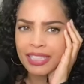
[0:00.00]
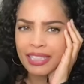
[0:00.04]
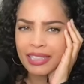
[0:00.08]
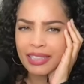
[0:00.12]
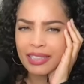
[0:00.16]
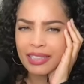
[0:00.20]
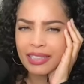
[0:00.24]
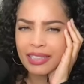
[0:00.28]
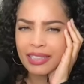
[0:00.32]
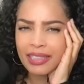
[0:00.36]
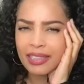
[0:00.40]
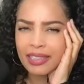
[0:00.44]

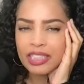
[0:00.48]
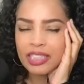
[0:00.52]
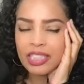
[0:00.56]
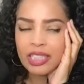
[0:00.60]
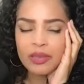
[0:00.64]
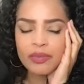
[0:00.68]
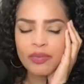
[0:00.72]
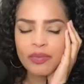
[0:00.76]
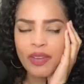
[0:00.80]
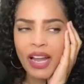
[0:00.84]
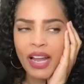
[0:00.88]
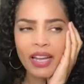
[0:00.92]
They're just as
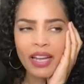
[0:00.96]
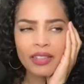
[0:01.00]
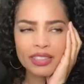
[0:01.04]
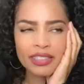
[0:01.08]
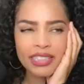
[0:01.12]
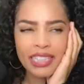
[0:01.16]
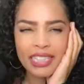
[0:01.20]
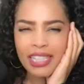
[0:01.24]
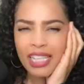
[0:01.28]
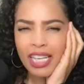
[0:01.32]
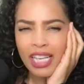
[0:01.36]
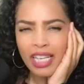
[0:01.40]
vile. It's
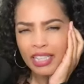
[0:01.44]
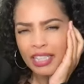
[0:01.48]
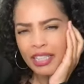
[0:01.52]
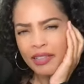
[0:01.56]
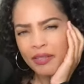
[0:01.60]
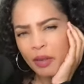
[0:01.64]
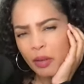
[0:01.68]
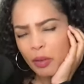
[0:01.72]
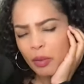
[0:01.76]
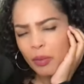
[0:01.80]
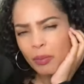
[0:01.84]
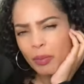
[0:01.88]
like, you ever
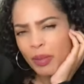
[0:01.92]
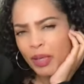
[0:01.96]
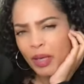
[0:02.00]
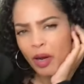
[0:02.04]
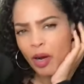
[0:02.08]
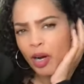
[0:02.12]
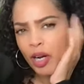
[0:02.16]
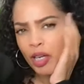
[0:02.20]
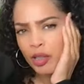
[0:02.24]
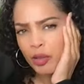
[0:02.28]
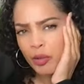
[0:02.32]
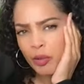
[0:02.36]
be
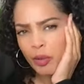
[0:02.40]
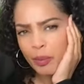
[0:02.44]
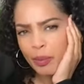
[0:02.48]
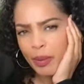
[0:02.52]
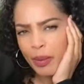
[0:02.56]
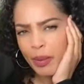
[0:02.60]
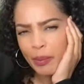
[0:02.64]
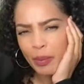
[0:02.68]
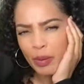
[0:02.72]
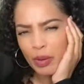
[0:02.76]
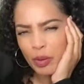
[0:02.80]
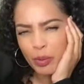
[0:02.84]
arguing with
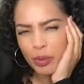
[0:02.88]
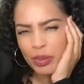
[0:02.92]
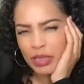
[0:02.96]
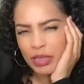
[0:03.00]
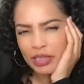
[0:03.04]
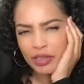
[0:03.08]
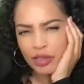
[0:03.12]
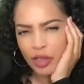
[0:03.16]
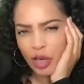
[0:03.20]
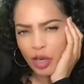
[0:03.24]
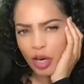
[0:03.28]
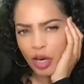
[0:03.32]
people and you realize
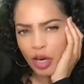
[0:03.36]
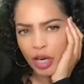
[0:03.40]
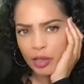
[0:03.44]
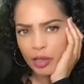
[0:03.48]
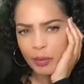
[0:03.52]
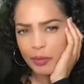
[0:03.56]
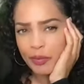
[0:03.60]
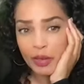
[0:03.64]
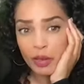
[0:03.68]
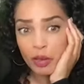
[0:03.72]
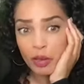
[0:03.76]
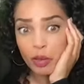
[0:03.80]
you're arguing with
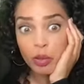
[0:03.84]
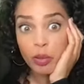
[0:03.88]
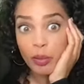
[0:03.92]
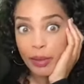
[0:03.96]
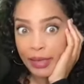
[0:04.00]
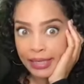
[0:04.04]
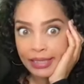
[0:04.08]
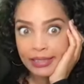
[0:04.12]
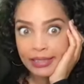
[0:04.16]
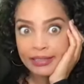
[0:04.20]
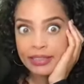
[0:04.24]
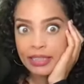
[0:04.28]
a
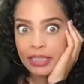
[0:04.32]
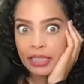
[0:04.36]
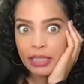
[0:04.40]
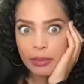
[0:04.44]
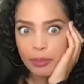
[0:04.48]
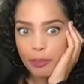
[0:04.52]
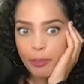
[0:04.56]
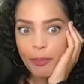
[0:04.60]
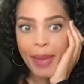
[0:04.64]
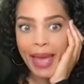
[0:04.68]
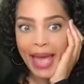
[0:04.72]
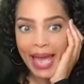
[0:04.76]
crazy
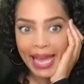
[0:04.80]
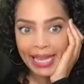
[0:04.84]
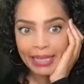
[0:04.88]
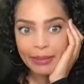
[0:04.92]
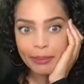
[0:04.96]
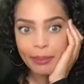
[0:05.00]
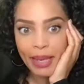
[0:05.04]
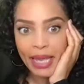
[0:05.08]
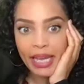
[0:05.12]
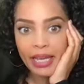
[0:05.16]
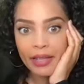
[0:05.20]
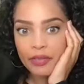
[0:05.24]

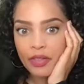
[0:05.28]
madman?